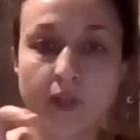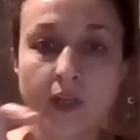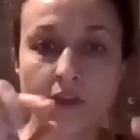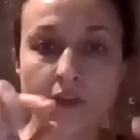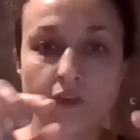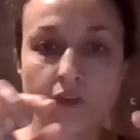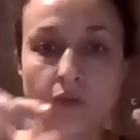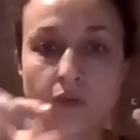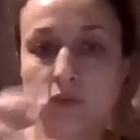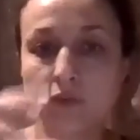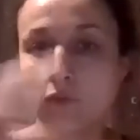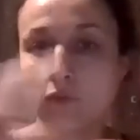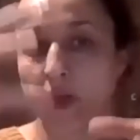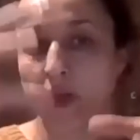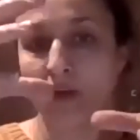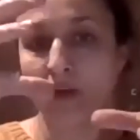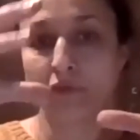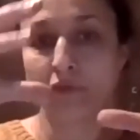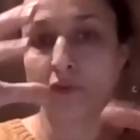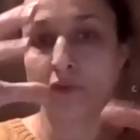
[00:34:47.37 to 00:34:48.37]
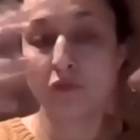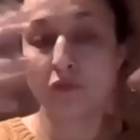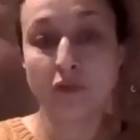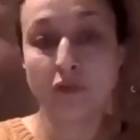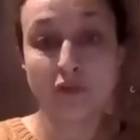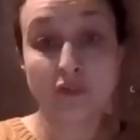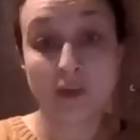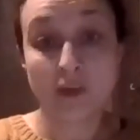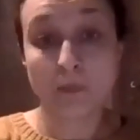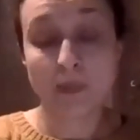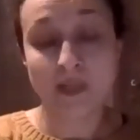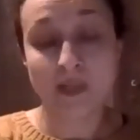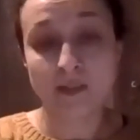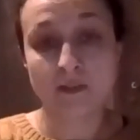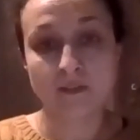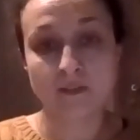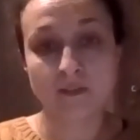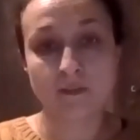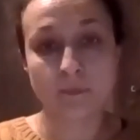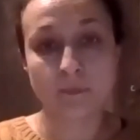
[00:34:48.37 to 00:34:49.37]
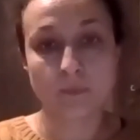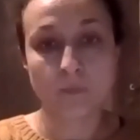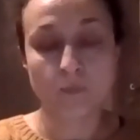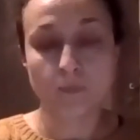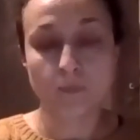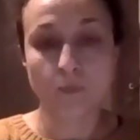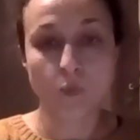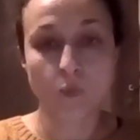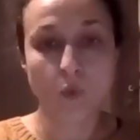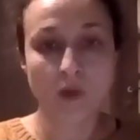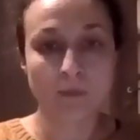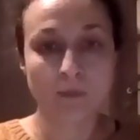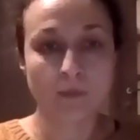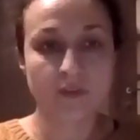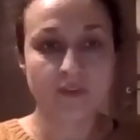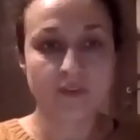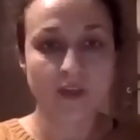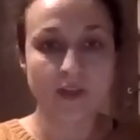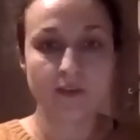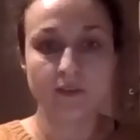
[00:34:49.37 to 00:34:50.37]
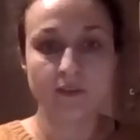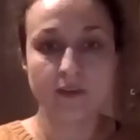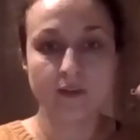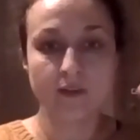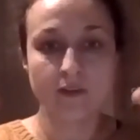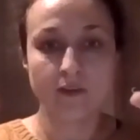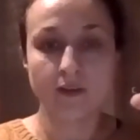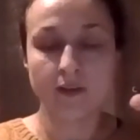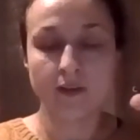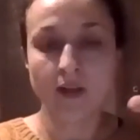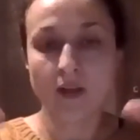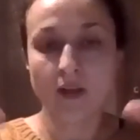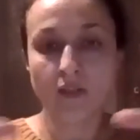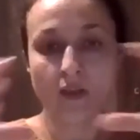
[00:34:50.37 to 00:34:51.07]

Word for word: So if you have 50 panels one beside another